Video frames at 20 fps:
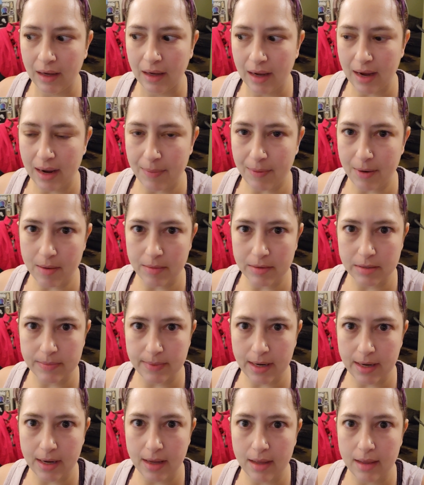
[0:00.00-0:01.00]
I promised
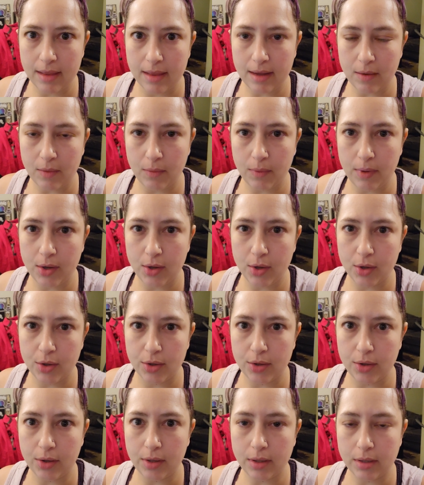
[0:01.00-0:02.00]
Mike that we
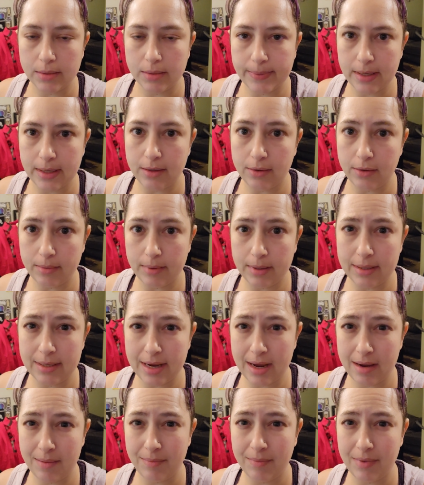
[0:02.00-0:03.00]
could spend a little bit of
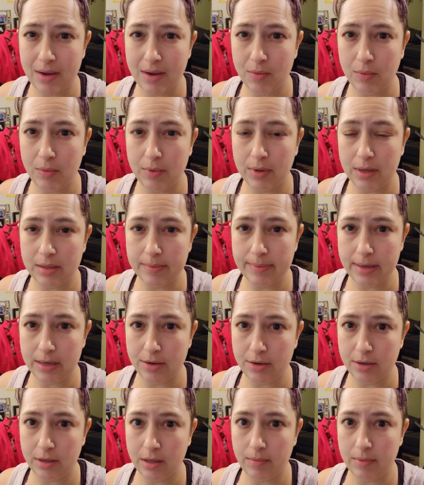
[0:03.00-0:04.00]
time and we would get to bed
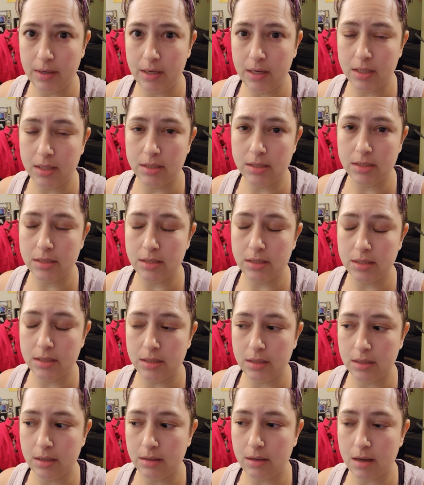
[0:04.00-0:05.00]
early because
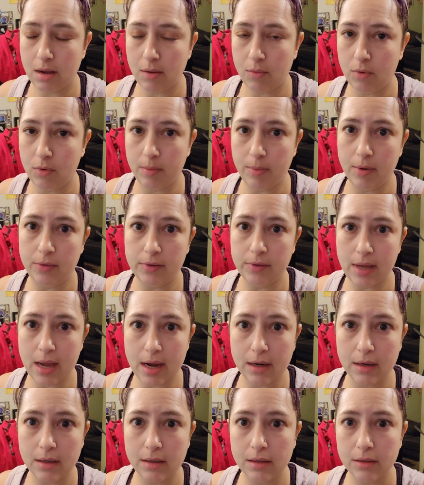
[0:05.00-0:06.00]
we're both
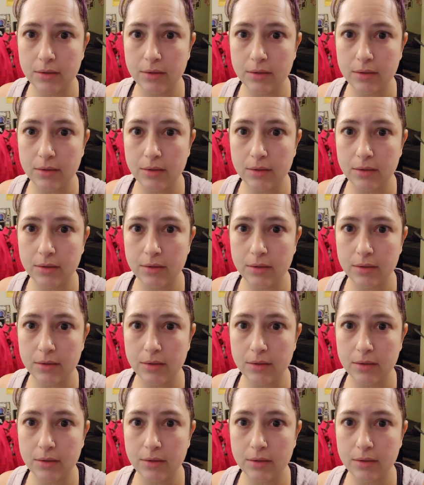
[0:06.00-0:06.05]
tired.